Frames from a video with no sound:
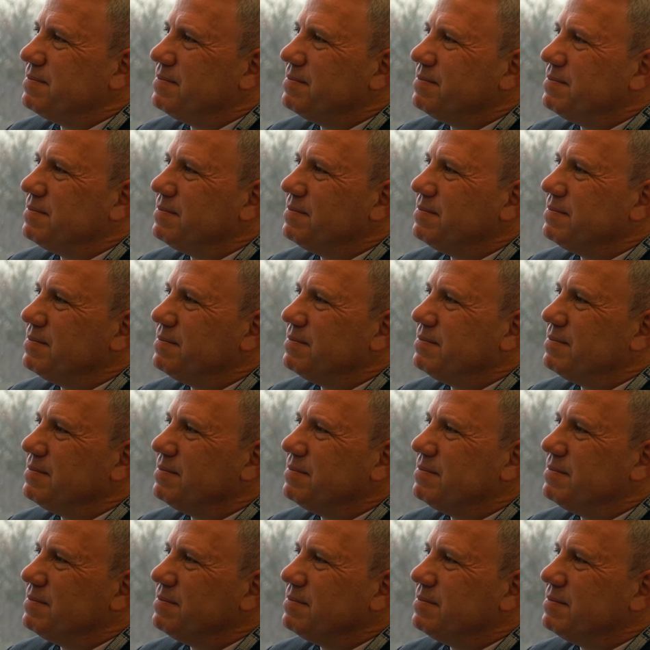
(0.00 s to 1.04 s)

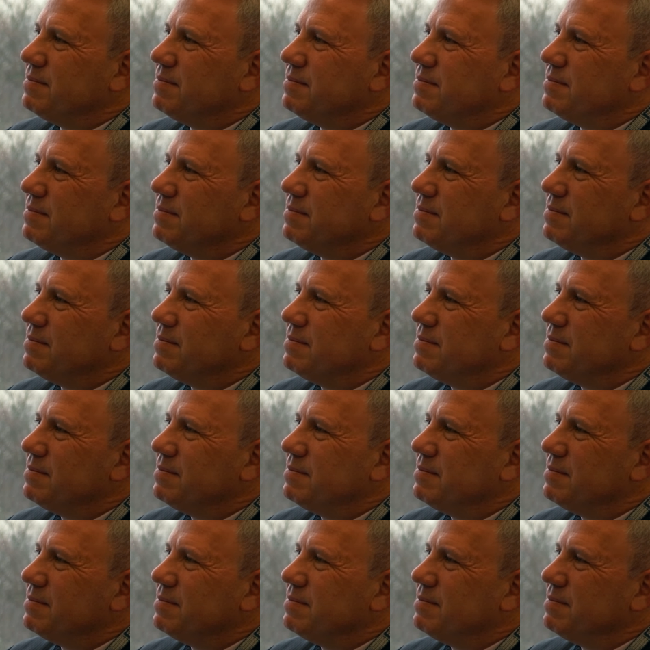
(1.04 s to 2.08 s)

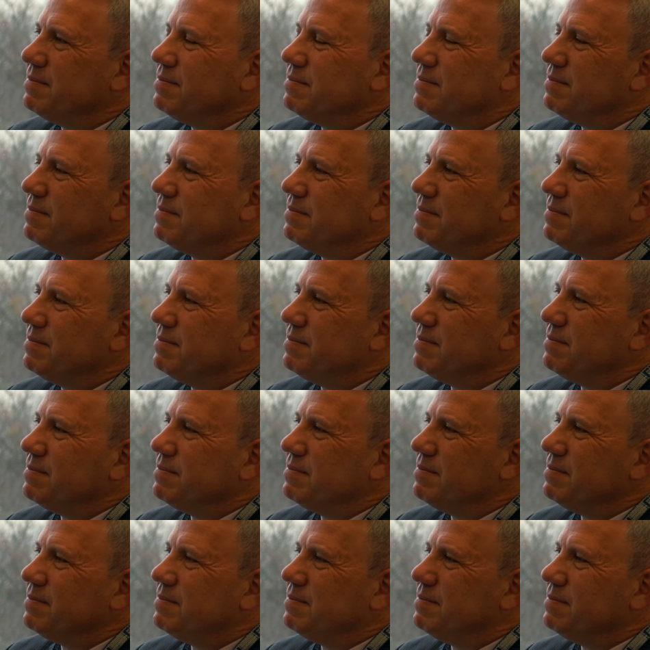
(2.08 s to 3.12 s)

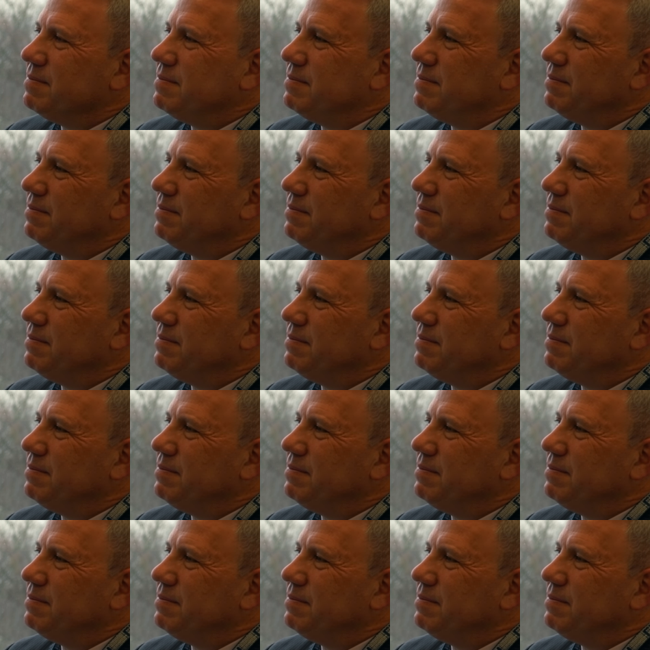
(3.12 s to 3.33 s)
This person isn't speaking.